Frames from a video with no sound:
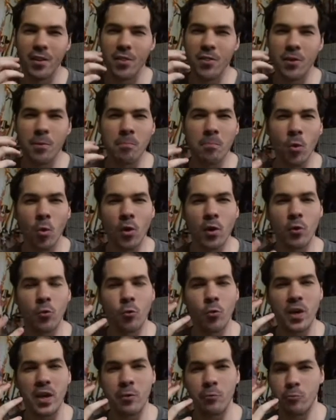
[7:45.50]
the more
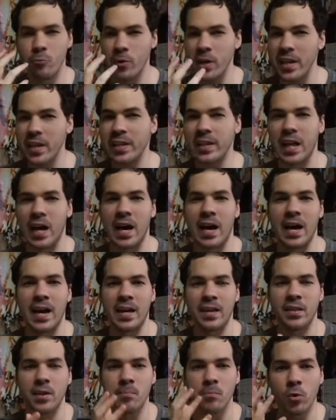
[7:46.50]
we
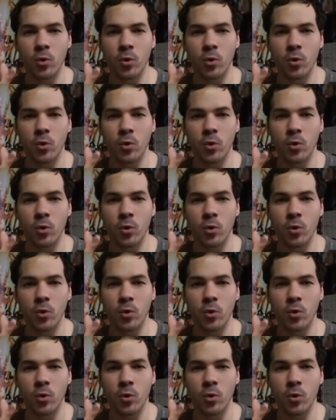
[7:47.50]
realize